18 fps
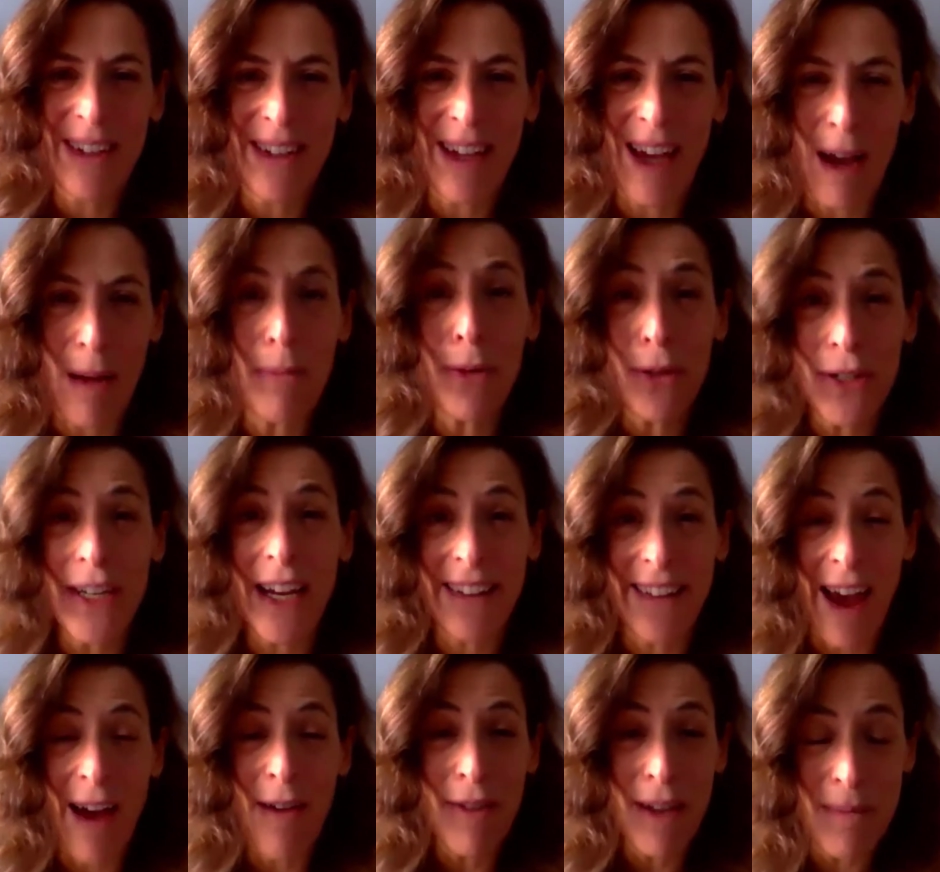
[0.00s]
I appreciate
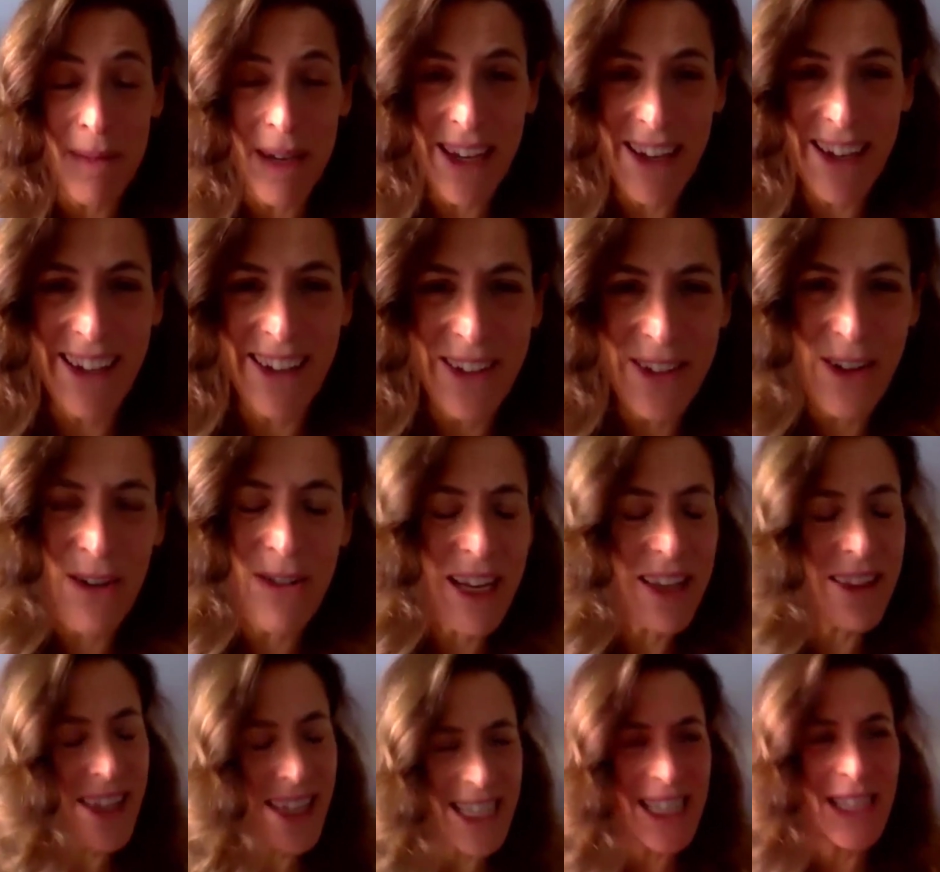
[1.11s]
having me. You know, I
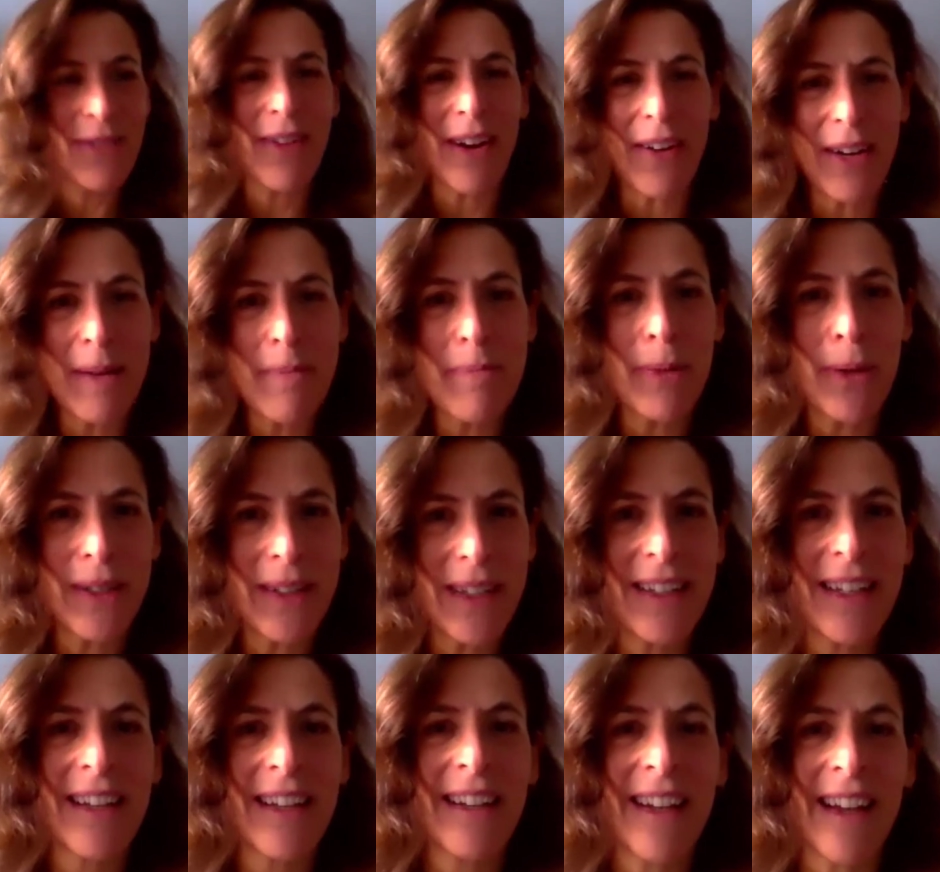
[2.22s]
think it's very
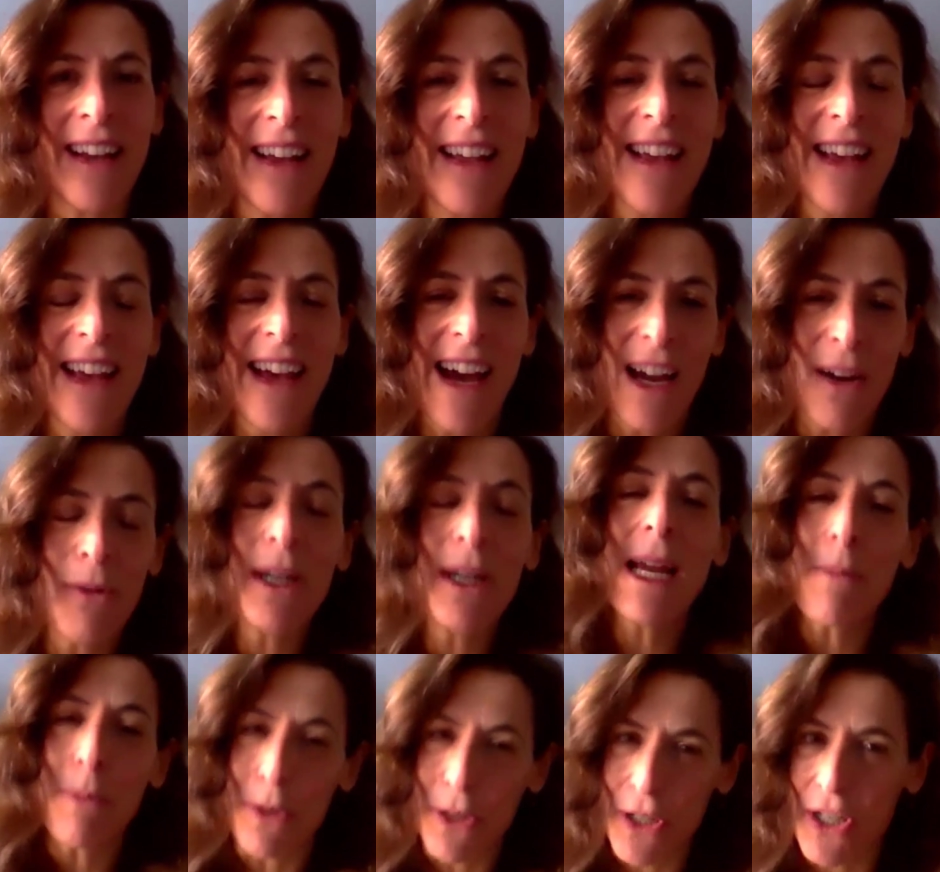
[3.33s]
important, and I really
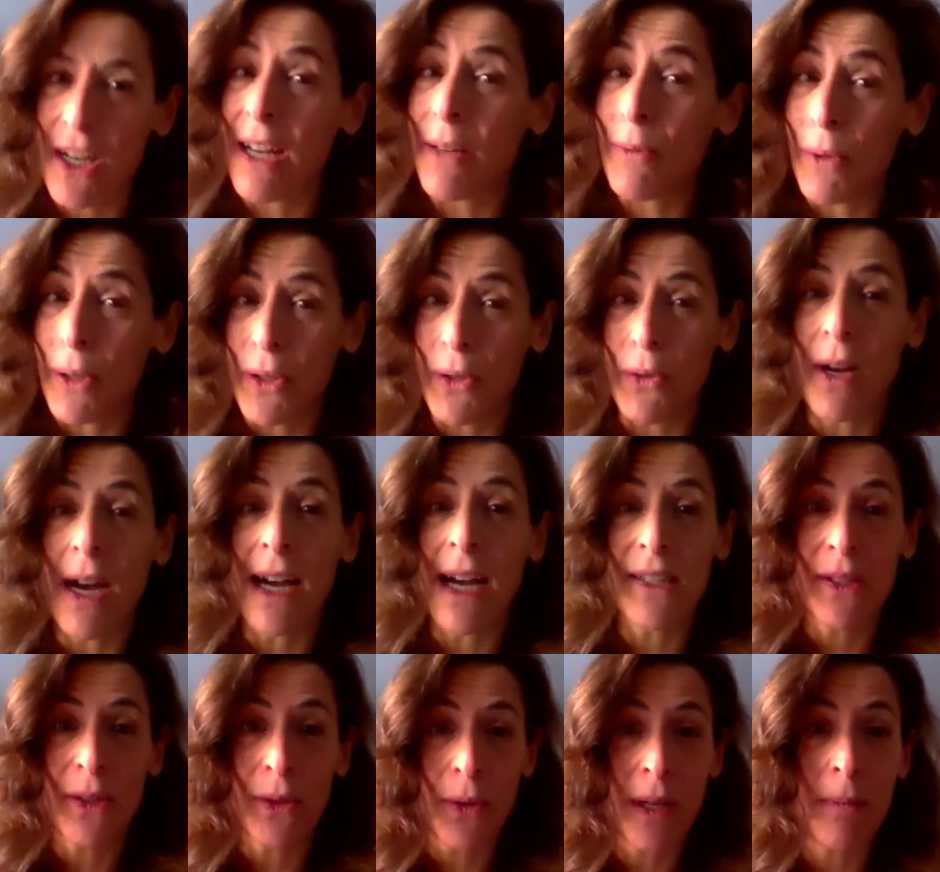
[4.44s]
appreciate what you
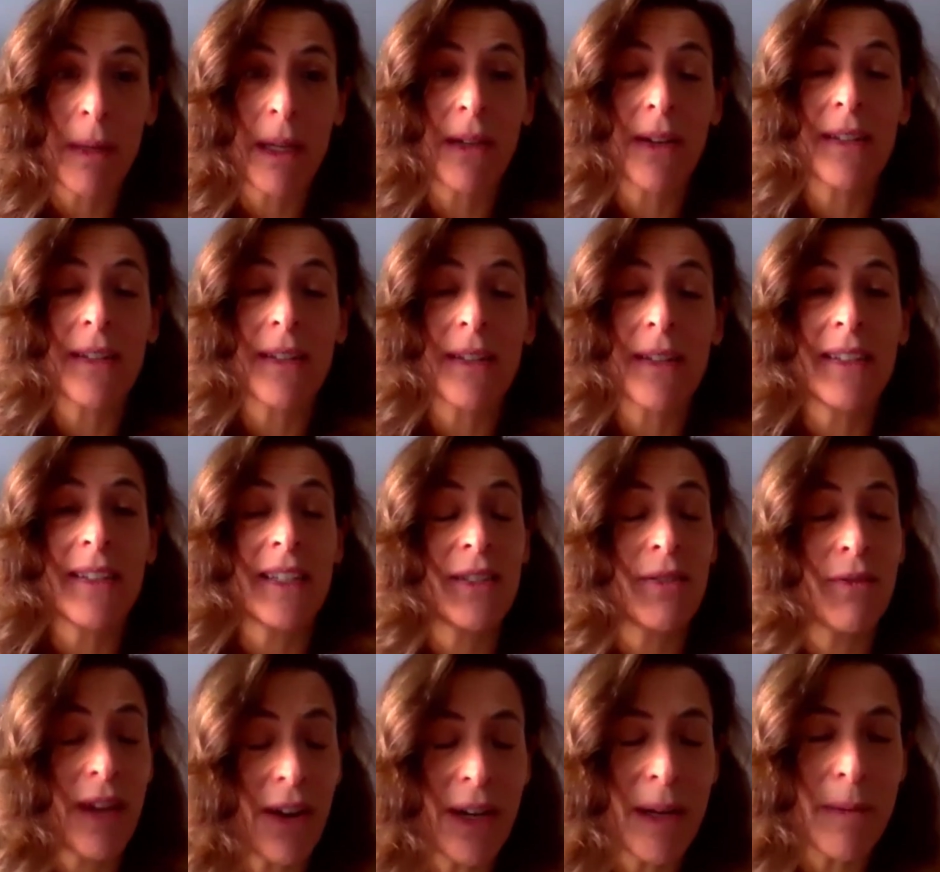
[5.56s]
guys doing because it's
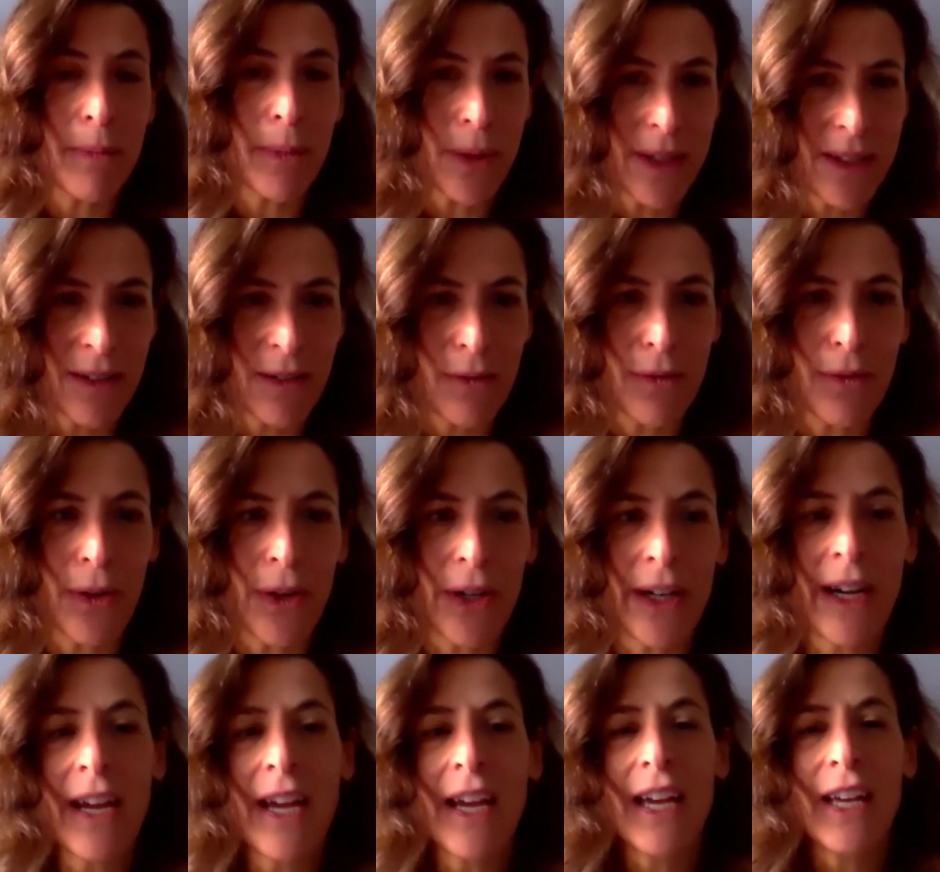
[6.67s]
very important for
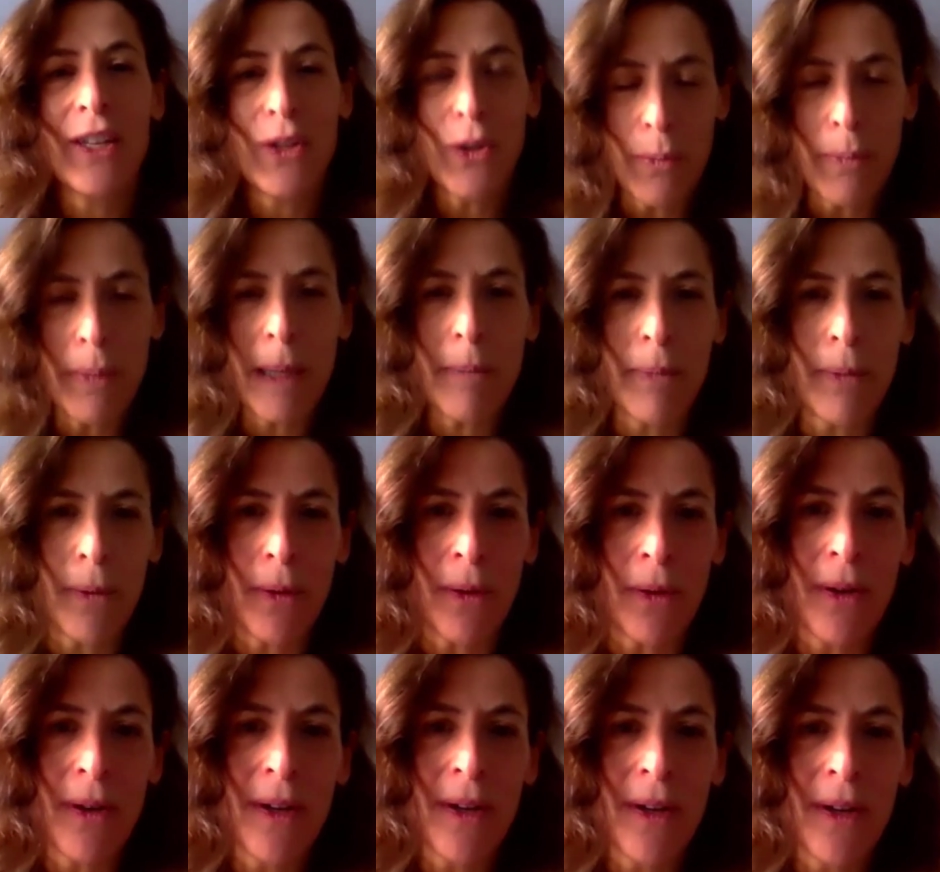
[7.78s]
new
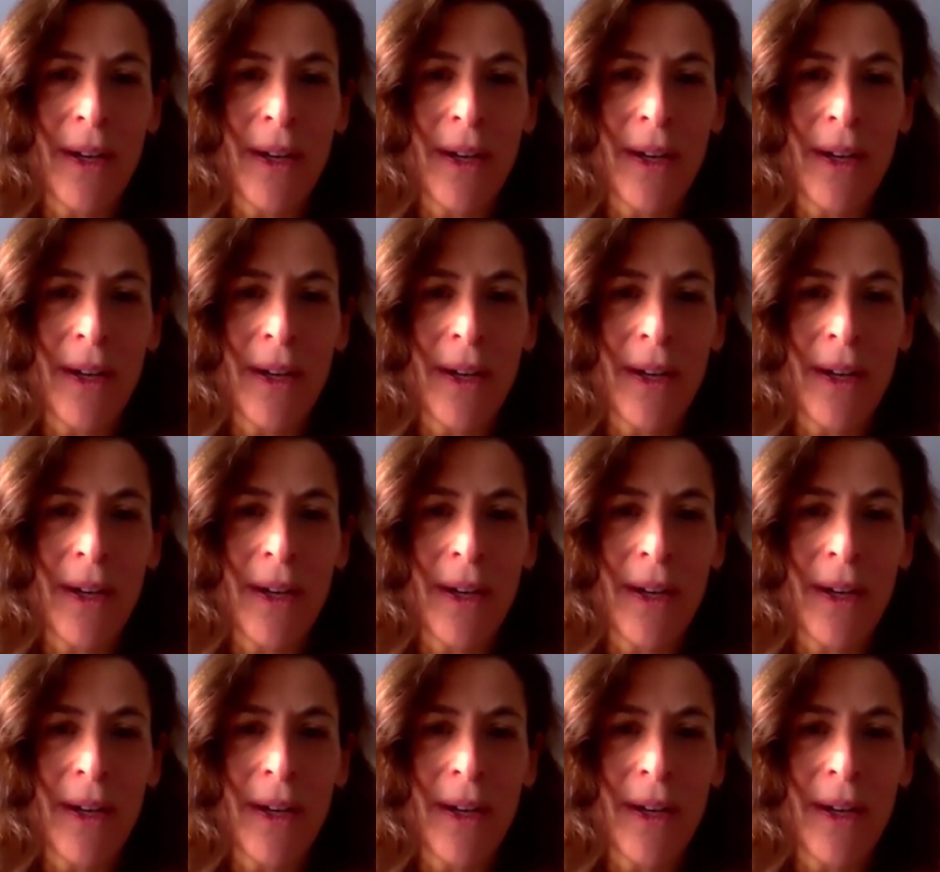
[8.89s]
people